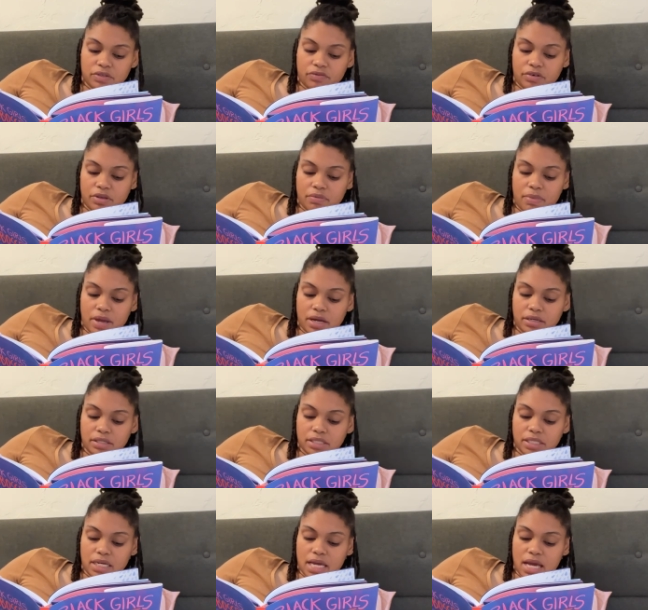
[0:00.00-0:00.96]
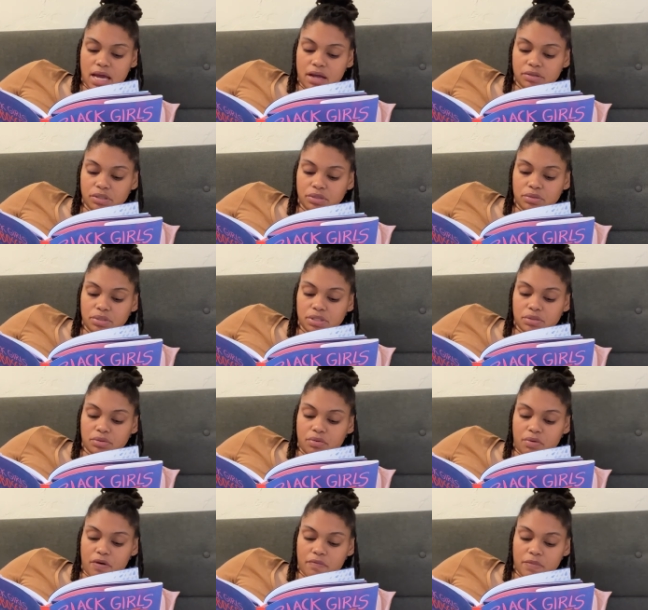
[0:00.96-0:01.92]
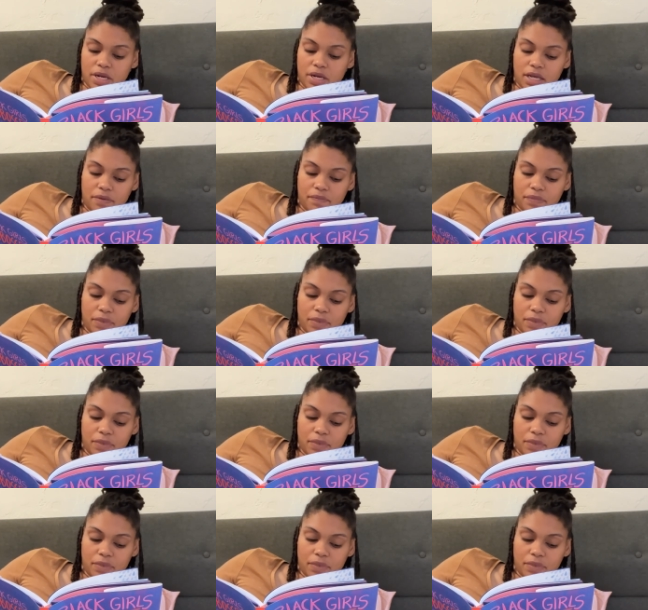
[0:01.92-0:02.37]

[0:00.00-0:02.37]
for the Bangor City Council and School Committee.